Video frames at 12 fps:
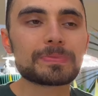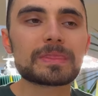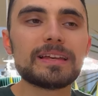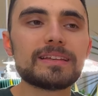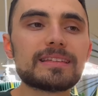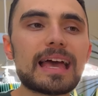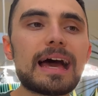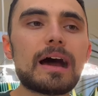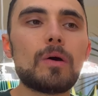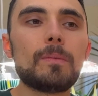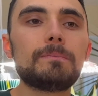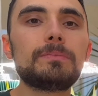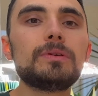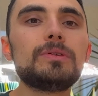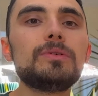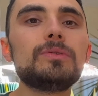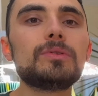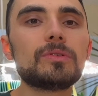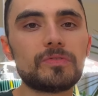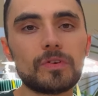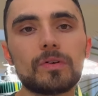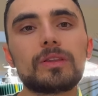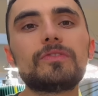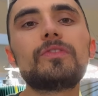is how
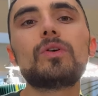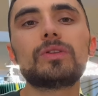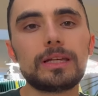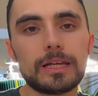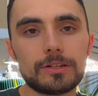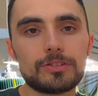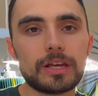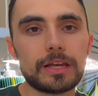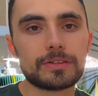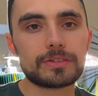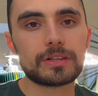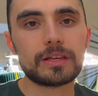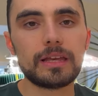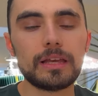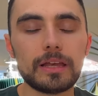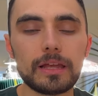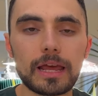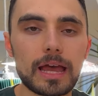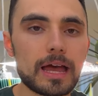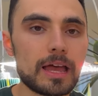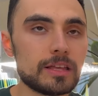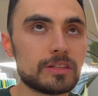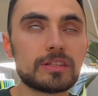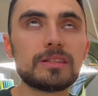beautiful the foliage is. It
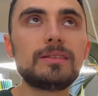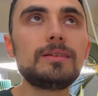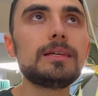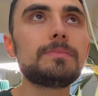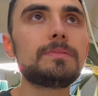is deep,